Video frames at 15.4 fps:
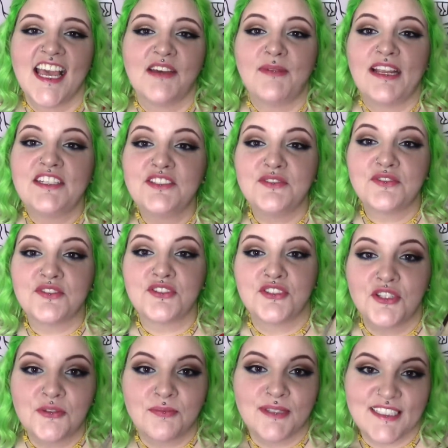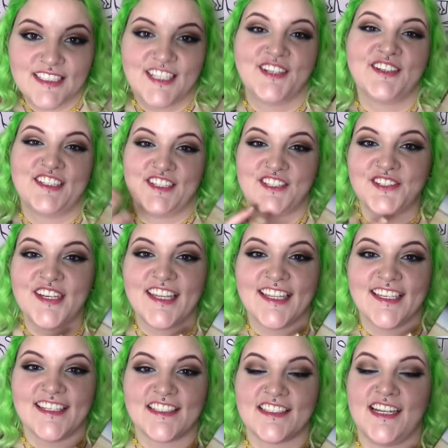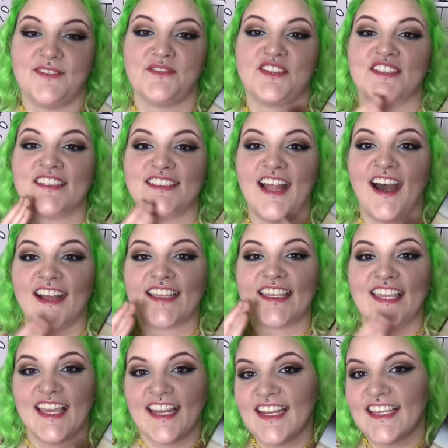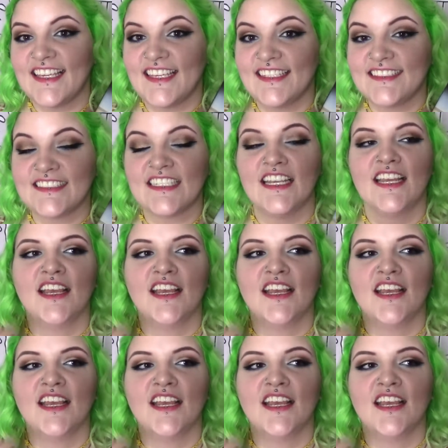Am I too stupid to enjoy this and I'm just not getting it?